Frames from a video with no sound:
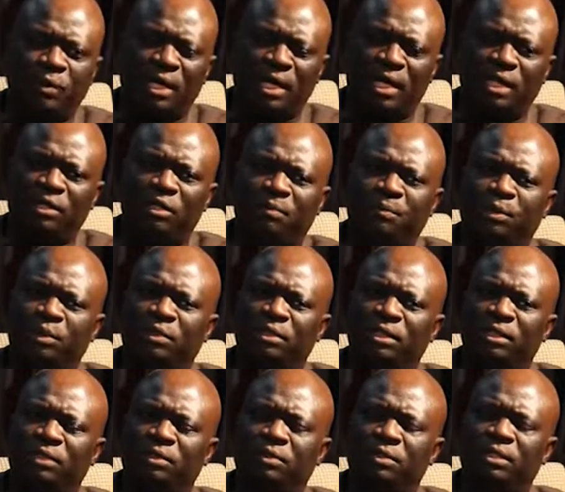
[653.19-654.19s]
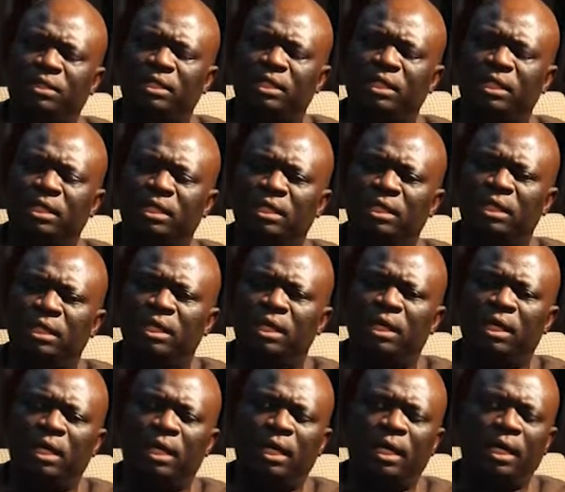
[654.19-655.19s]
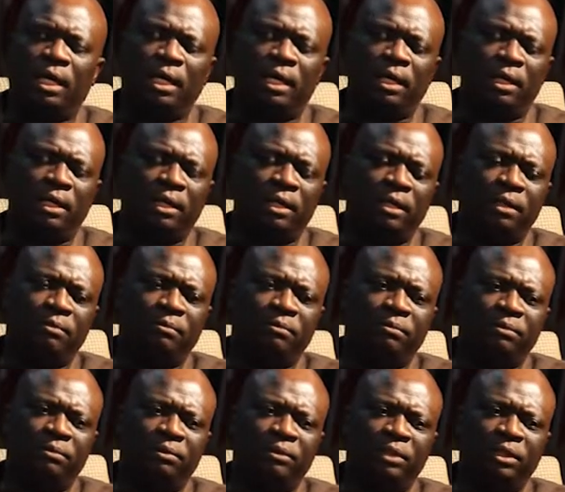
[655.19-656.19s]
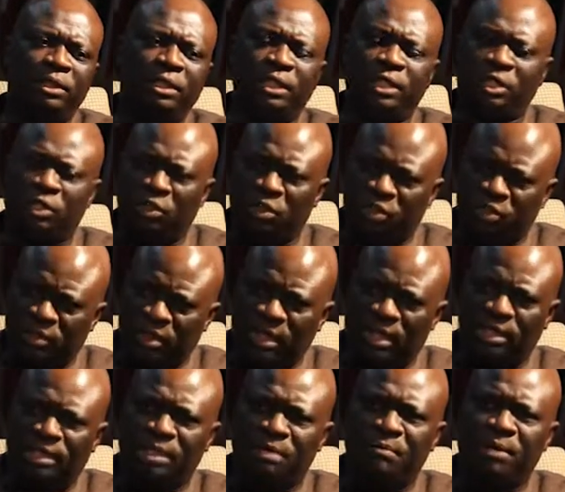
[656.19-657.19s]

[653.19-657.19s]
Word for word: we had the opportunity to see um, the industrialized